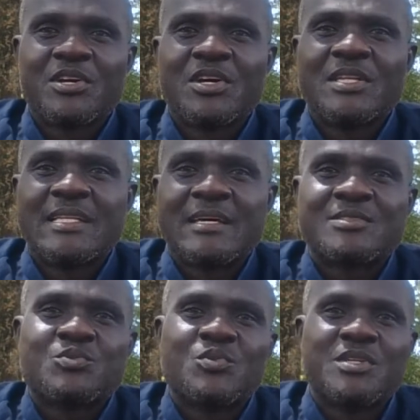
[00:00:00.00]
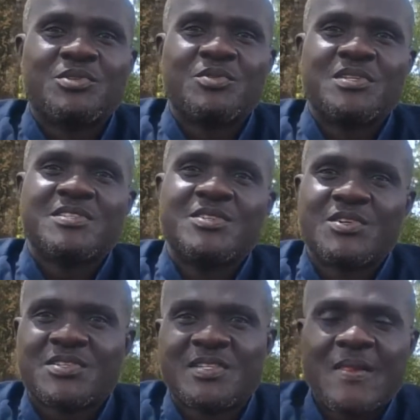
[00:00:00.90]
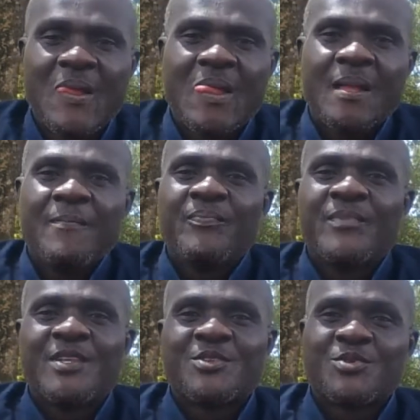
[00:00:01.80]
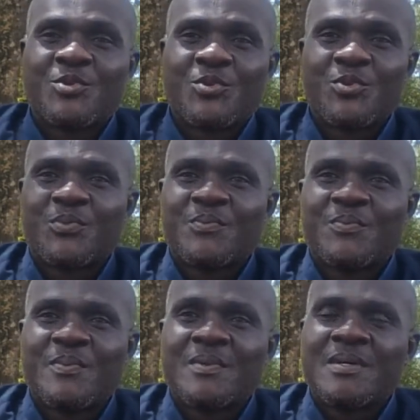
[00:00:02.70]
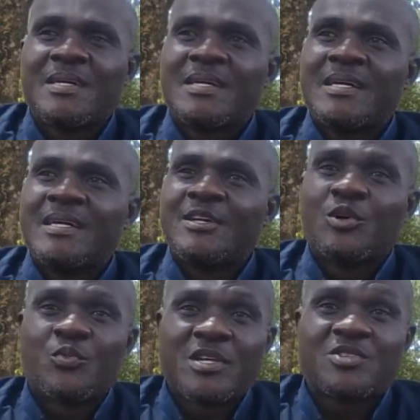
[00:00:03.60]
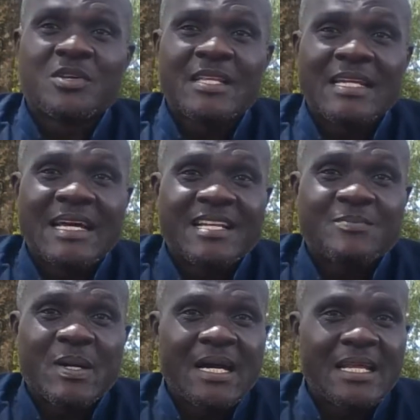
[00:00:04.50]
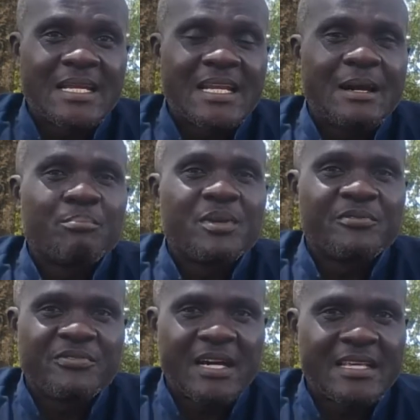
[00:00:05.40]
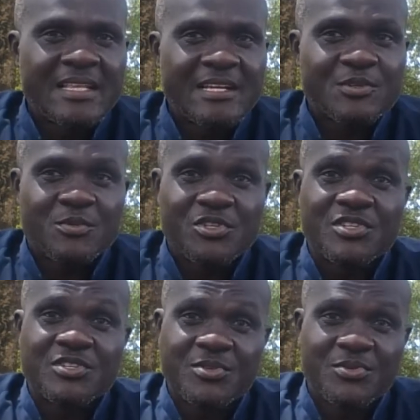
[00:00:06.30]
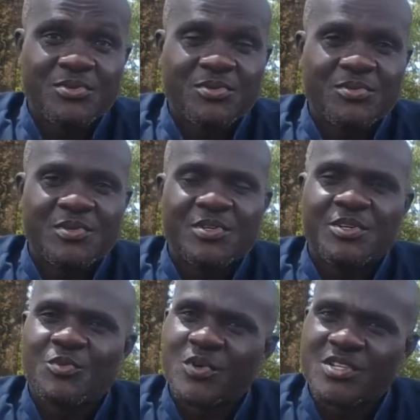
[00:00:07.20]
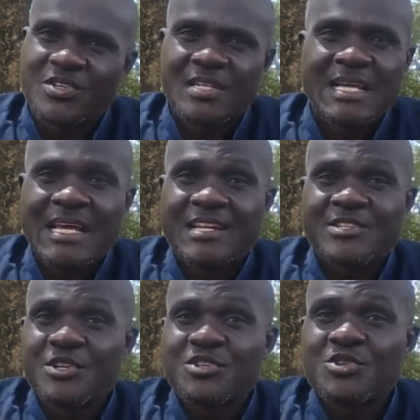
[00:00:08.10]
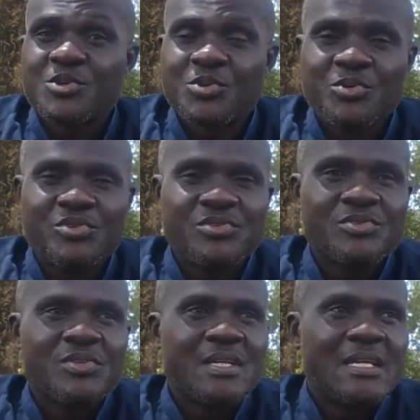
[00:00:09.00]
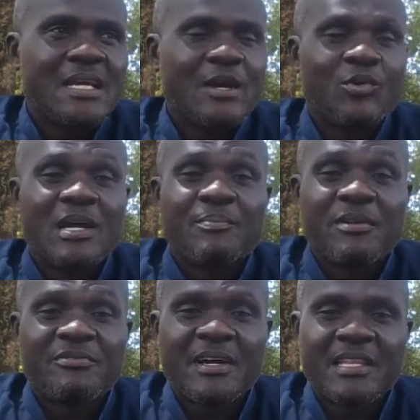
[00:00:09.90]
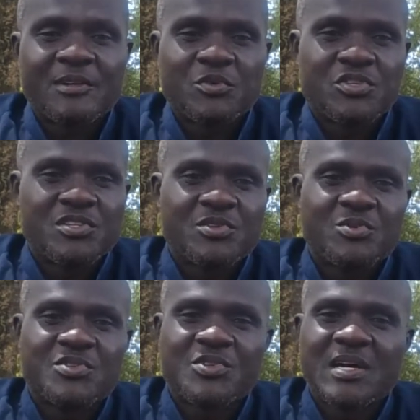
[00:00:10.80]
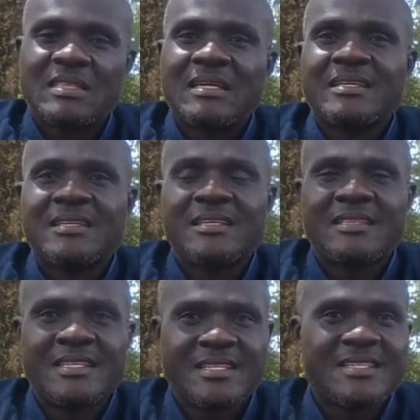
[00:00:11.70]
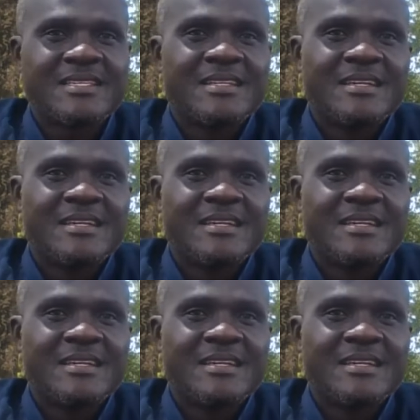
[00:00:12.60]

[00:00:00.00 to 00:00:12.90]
All that we do is just to question that is bad and amplify that which is good. You question that is not so good and we amplify that which is good. So I think these